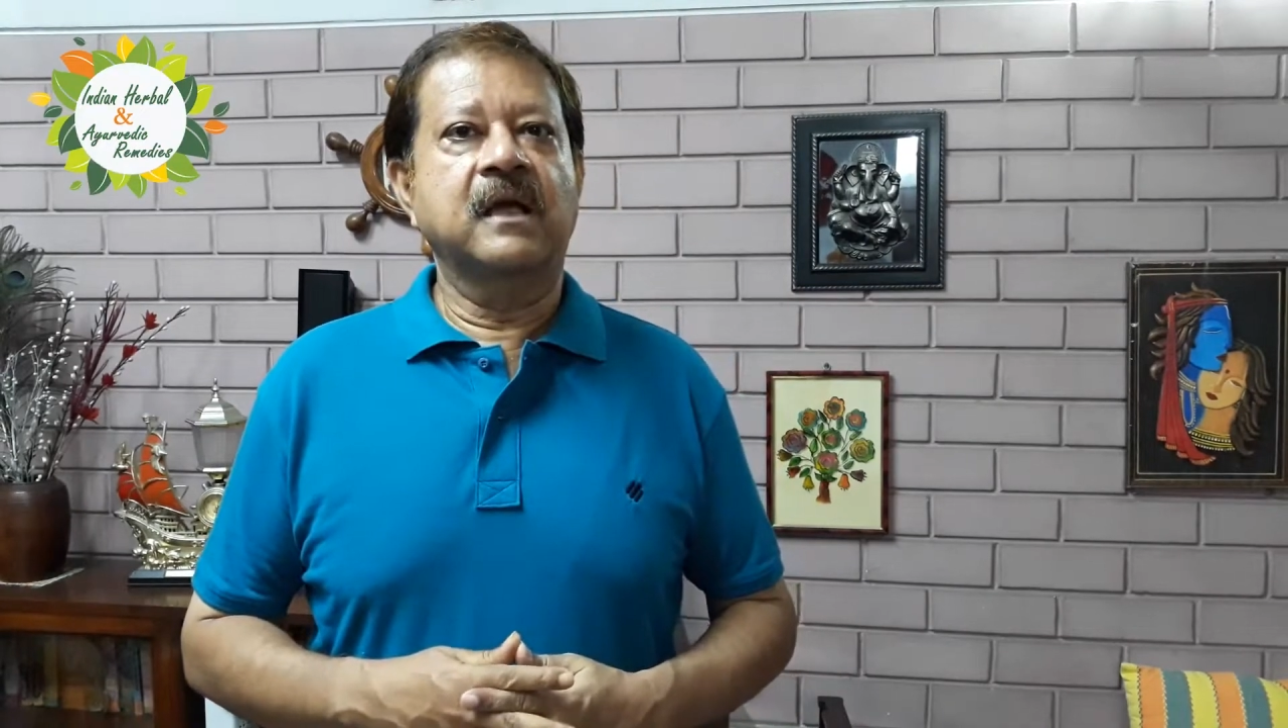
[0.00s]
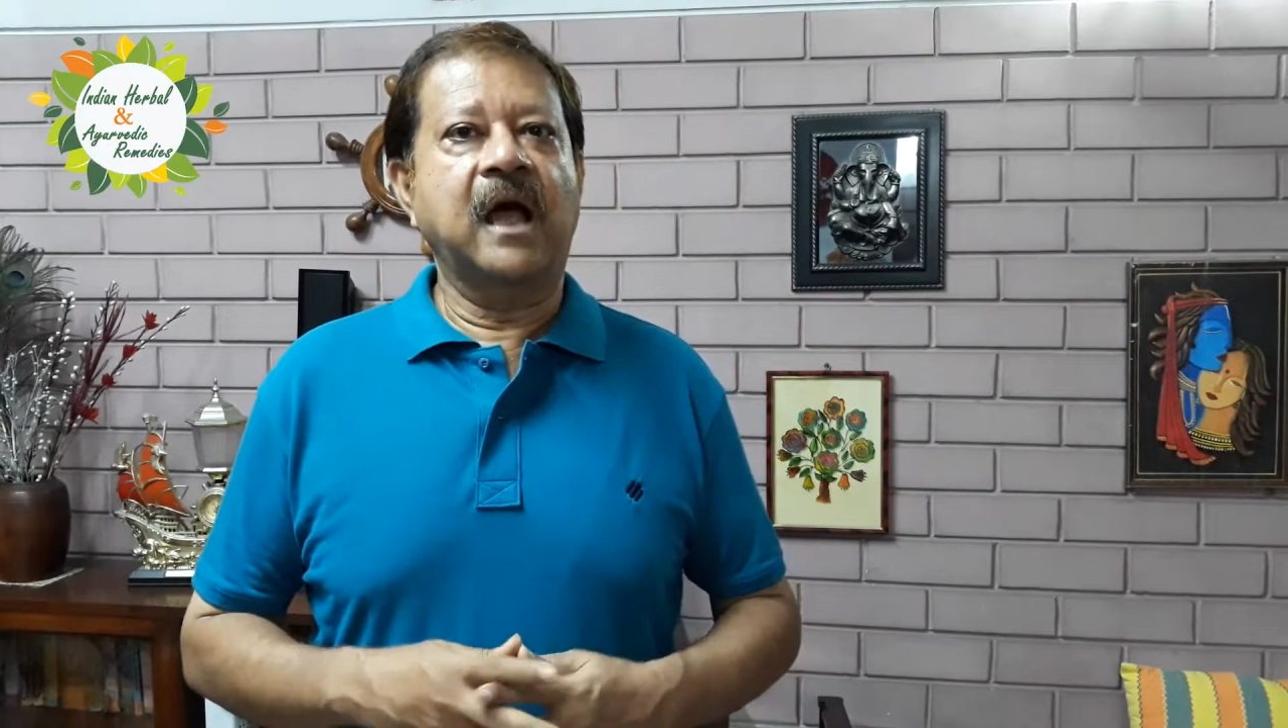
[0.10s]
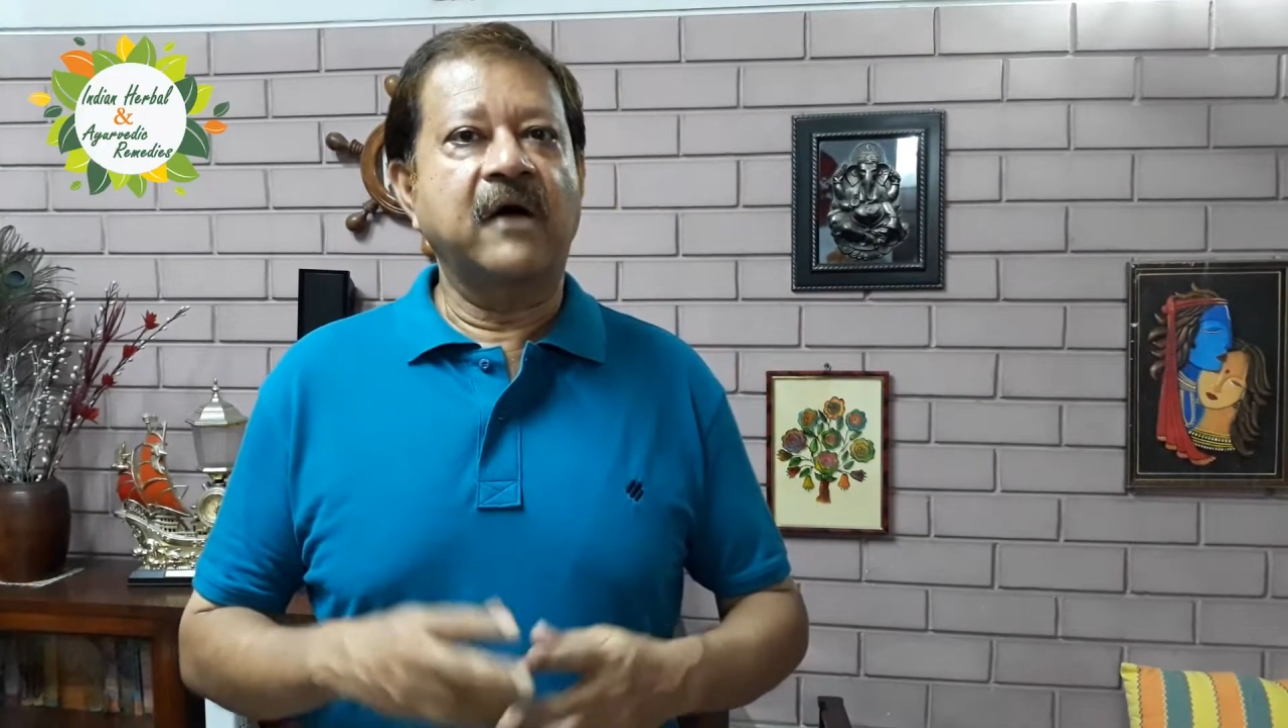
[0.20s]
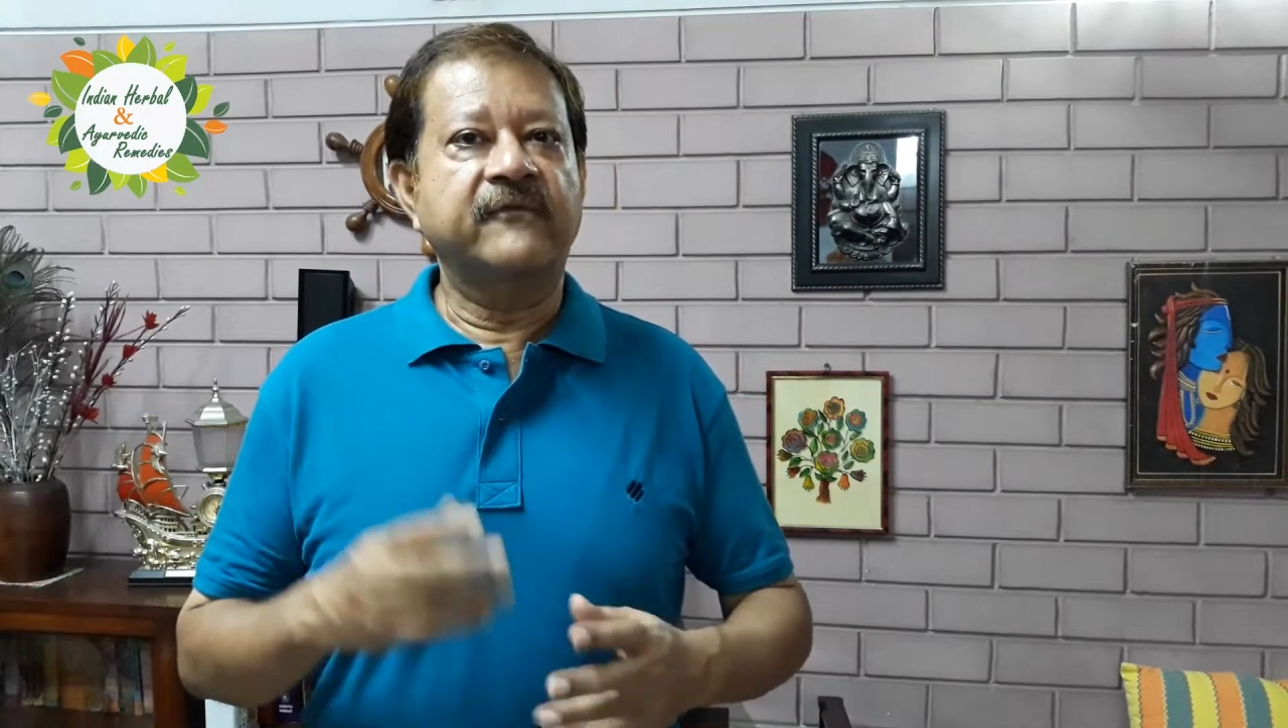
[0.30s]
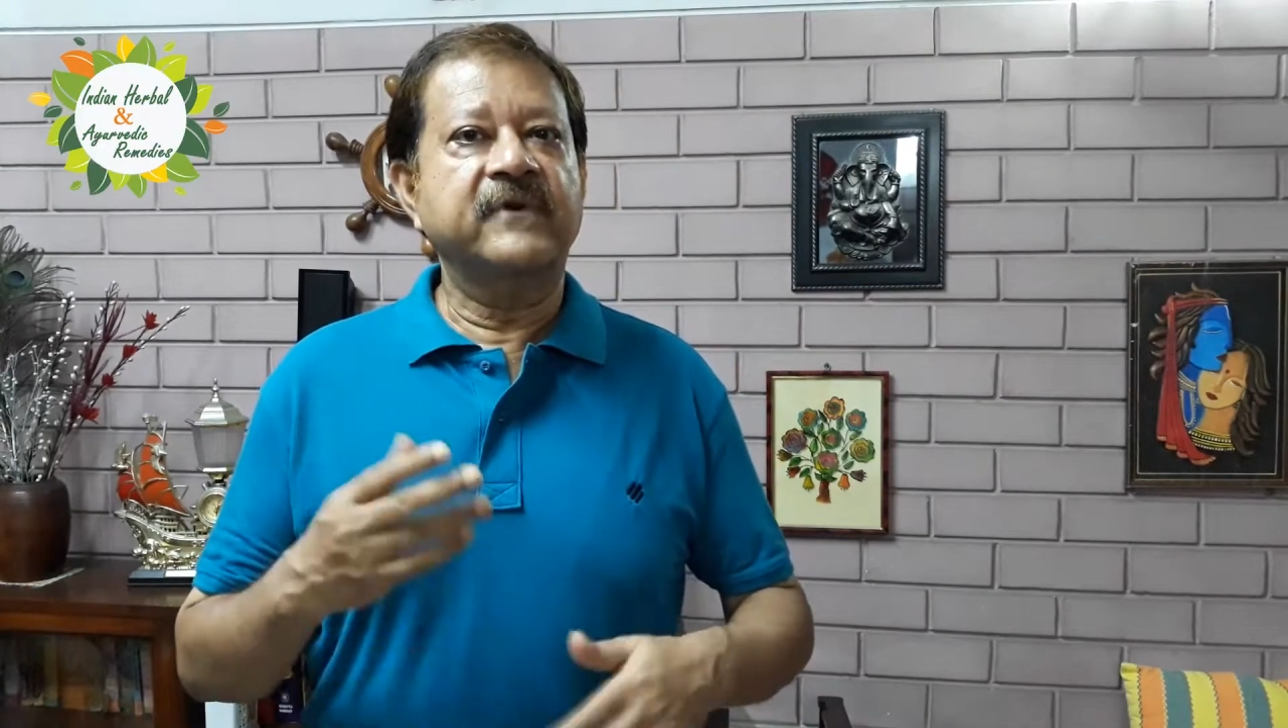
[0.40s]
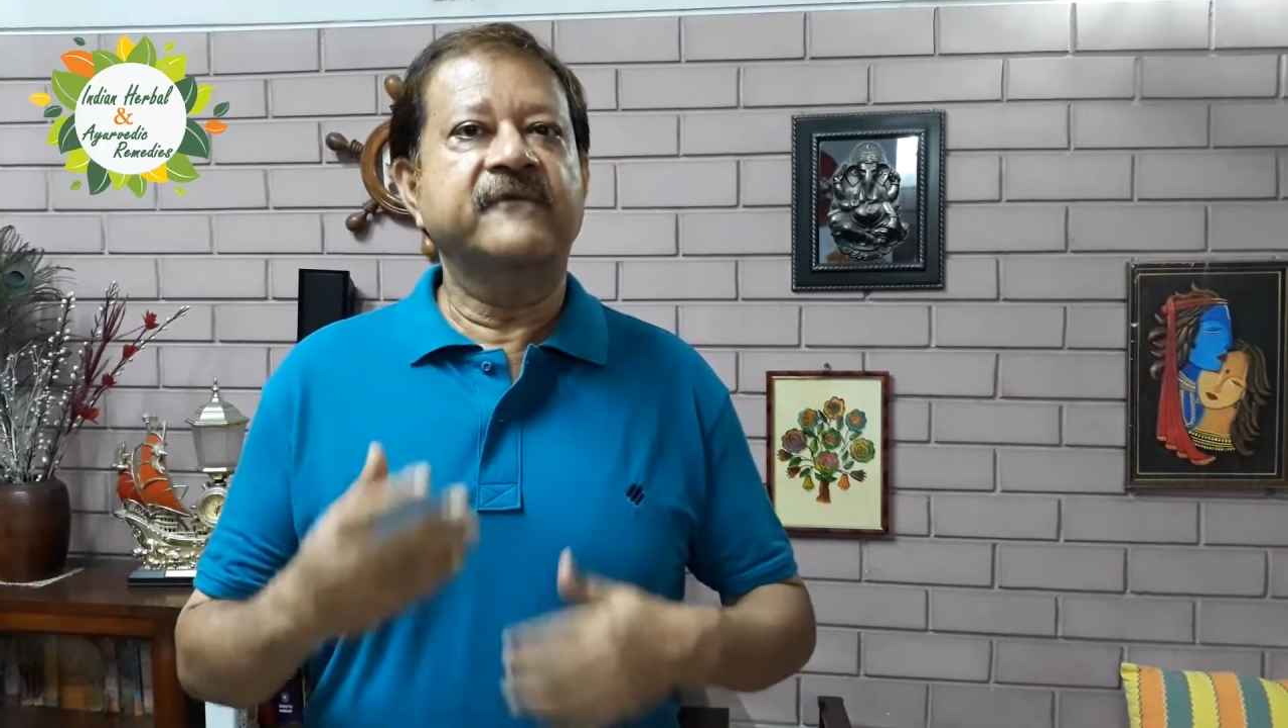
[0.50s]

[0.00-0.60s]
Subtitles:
after